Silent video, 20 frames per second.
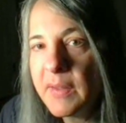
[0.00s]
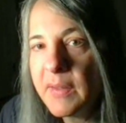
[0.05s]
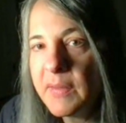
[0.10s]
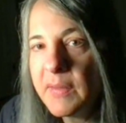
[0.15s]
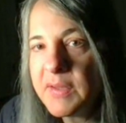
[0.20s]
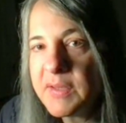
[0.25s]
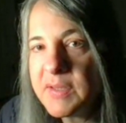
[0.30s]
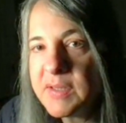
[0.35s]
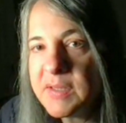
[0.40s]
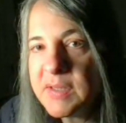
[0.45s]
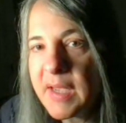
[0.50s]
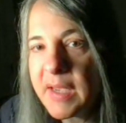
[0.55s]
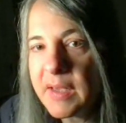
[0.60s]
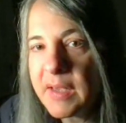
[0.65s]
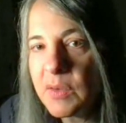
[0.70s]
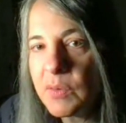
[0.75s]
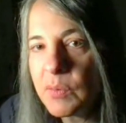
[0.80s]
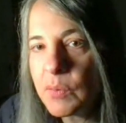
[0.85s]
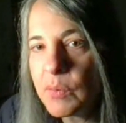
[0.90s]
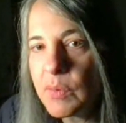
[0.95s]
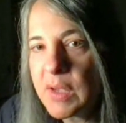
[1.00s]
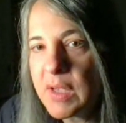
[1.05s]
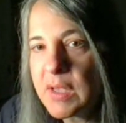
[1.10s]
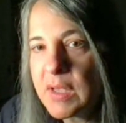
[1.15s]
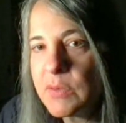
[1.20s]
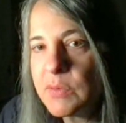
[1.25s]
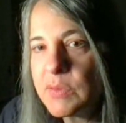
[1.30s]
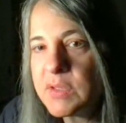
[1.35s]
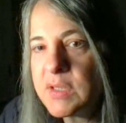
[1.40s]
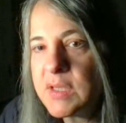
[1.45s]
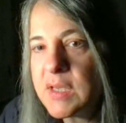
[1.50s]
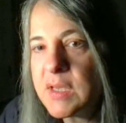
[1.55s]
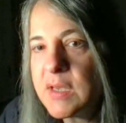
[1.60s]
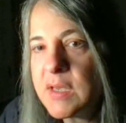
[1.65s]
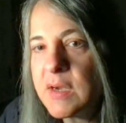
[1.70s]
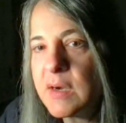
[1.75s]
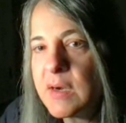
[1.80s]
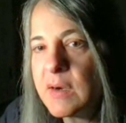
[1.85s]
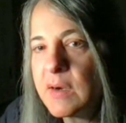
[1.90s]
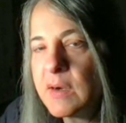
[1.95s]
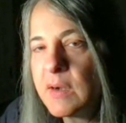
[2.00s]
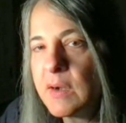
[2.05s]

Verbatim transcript: the second ring you see here.